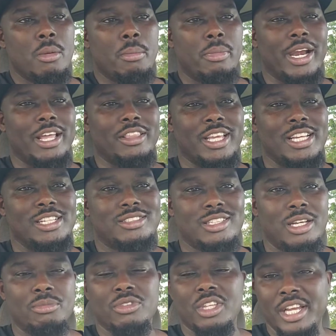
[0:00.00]
But I think
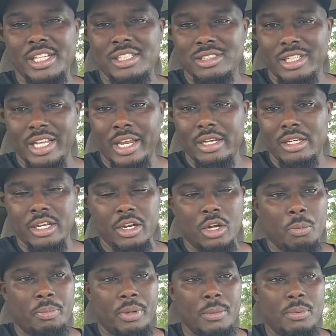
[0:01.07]
some things that you
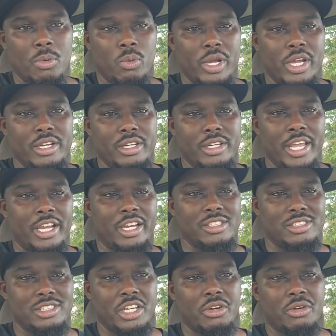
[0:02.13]
know people with their
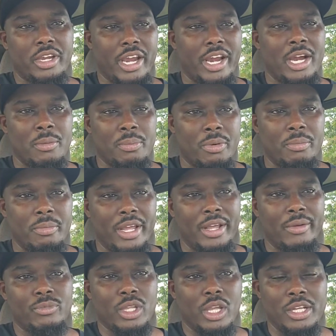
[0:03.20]
concealed carry permit